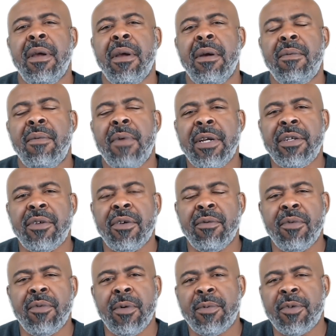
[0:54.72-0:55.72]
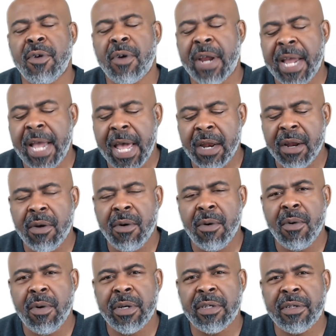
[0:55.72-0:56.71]
racial groups or
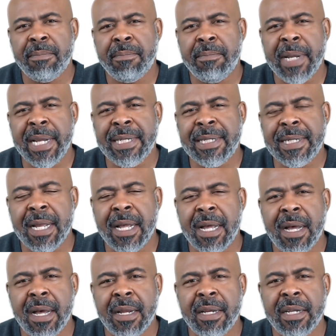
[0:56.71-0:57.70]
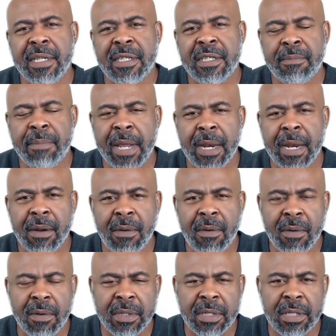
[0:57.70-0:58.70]
categories based on Hispanic origin.